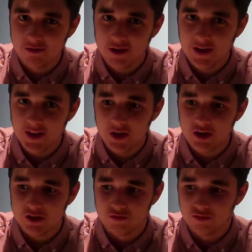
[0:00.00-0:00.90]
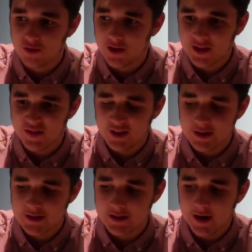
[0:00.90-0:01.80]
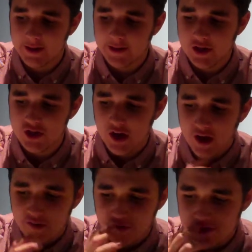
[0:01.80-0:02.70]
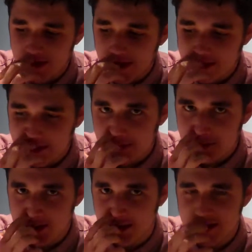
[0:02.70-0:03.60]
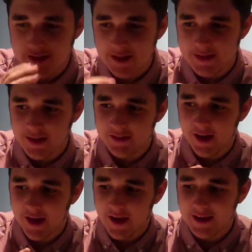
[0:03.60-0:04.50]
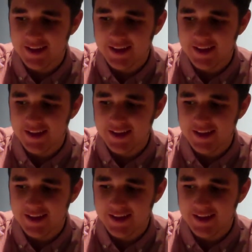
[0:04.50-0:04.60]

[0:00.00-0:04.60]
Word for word: really good and really, really stylish for the limited setting that he had.